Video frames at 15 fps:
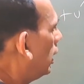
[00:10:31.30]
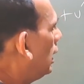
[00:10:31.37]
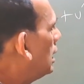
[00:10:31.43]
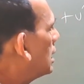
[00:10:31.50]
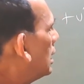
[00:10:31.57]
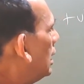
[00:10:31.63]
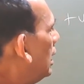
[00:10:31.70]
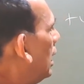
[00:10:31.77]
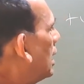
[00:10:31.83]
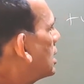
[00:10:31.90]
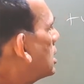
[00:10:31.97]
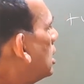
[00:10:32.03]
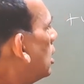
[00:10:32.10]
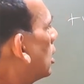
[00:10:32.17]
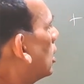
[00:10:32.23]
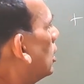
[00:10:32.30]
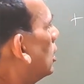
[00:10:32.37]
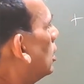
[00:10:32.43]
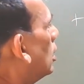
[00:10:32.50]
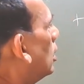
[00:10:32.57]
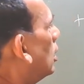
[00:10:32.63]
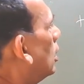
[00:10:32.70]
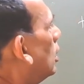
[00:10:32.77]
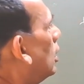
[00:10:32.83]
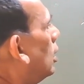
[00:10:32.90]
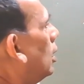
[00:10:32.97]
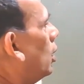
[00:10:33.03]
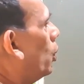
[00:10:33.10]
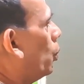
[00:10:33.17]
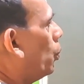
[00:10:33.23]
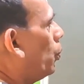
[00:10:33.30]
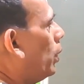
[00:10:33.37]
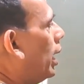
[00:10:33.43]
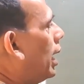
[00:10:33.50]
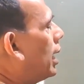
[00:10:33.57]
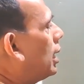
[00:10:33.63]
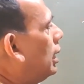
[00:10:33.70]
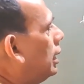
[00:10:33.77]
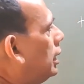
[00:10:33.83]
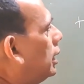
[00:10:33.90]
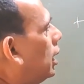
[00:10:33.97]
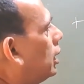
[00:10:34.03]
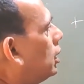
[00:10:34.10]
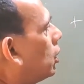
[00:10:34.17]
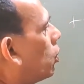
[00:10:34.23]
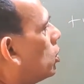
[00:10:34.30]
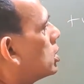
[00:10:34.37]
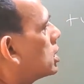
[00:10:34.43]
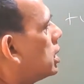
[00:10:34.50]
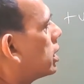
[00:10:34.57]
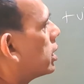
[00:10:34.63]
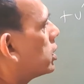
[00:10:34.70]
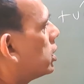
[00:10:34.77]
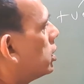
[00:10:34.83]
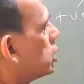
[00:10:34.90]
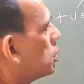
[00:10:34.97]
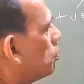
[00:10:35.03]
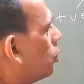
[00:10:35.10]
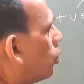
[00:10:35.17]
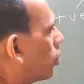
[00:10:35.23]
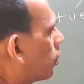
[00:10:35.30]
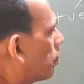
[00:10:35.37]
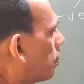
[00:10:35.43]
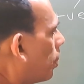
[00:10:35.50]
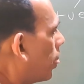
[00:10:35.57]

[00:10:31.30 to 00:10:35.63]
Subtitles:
is lesser, where here the concentration is more.